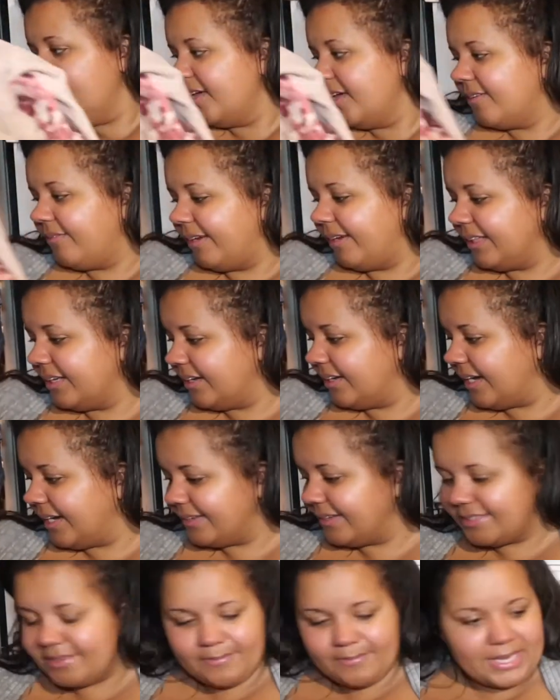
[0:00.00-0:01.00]
really
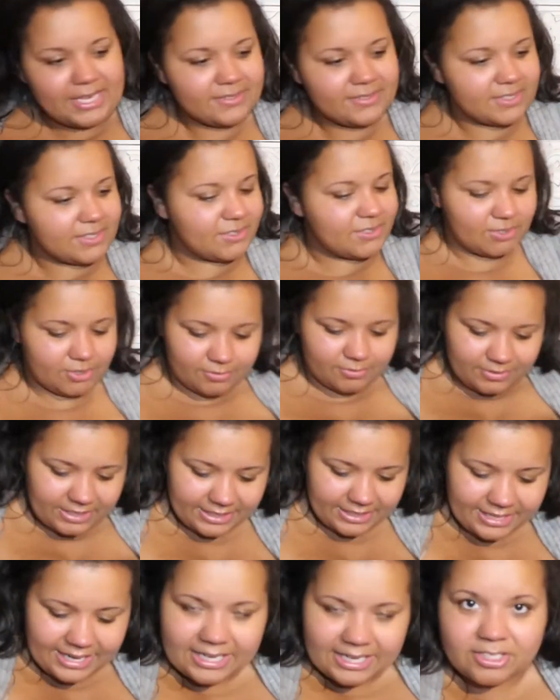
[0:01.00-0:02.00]
nice, amazing sort of
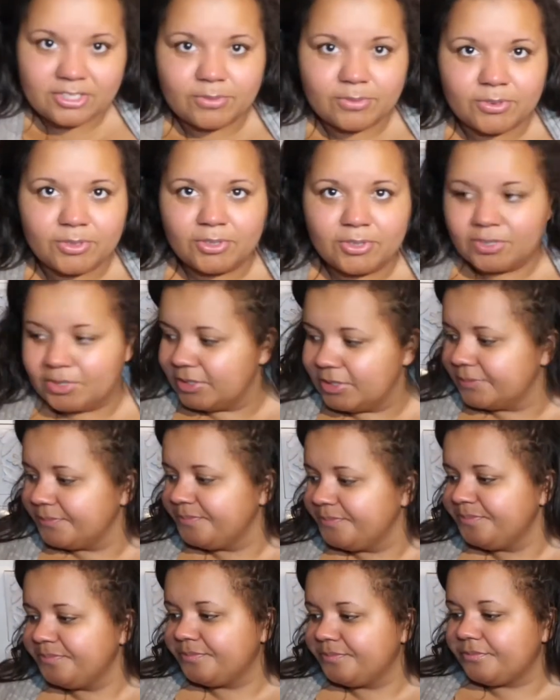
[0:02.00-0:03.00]
like casual
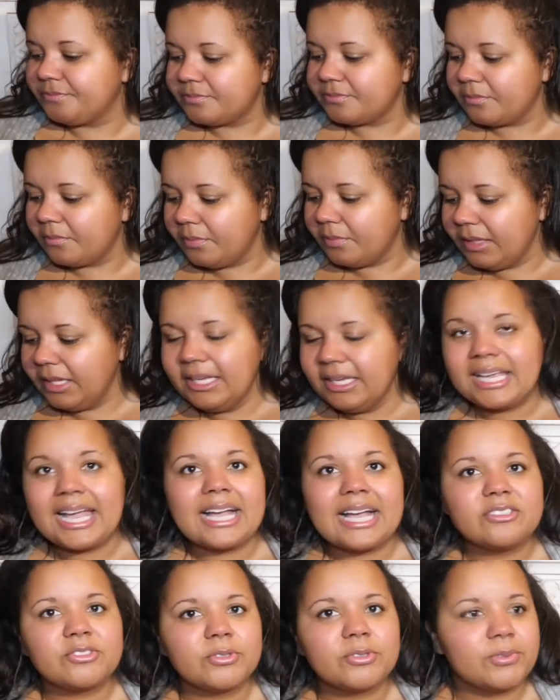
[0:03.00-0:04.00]

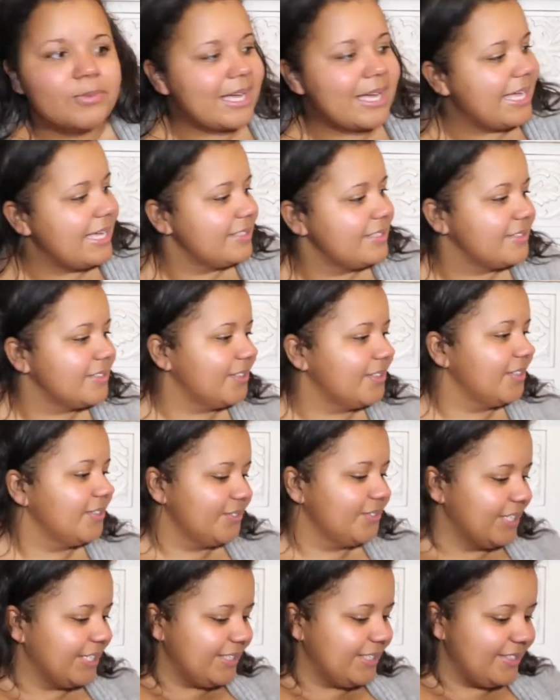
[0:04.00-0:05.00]
casual wear, so I
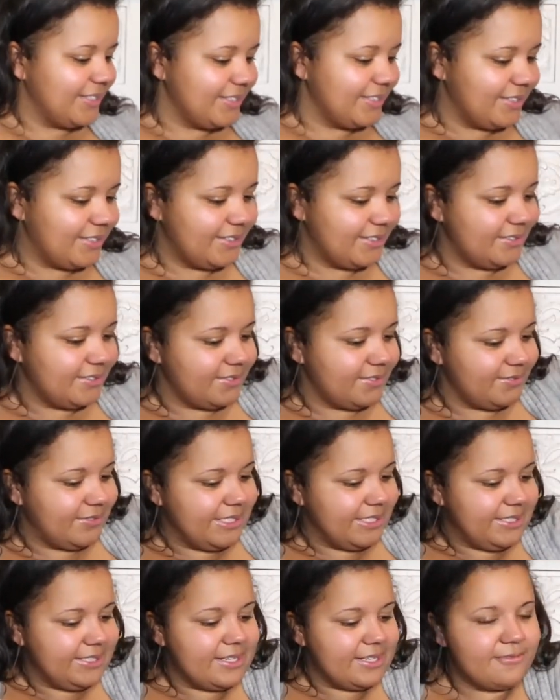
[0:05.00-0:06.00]
really I
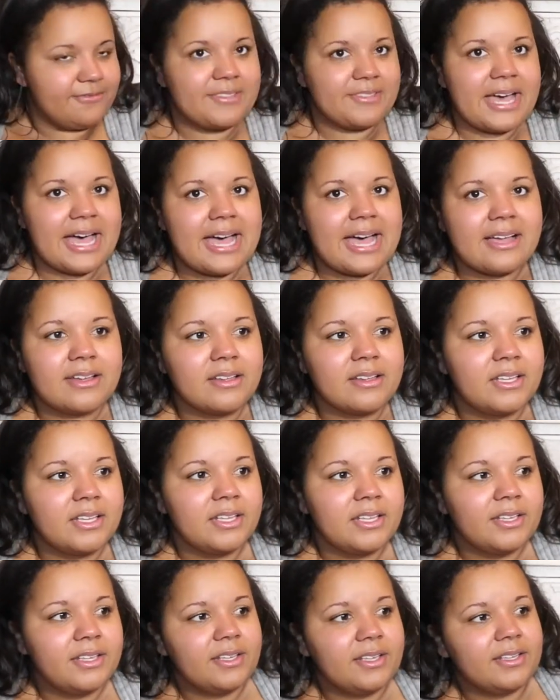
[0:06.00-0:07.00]
really love that.
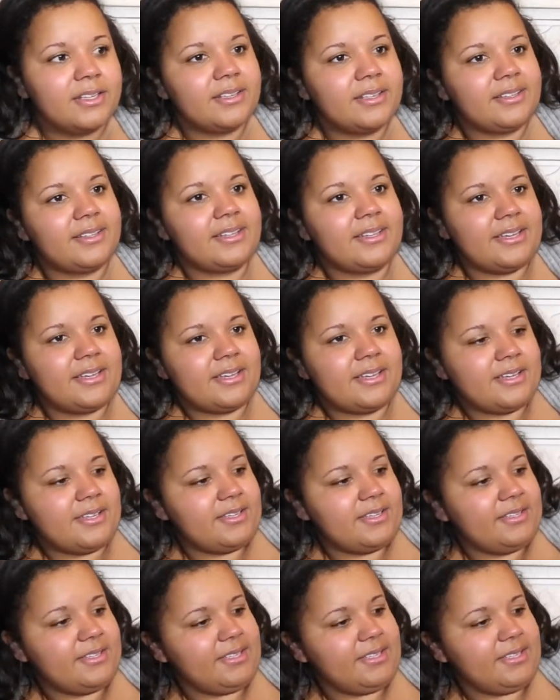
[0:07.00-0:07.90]
Uh,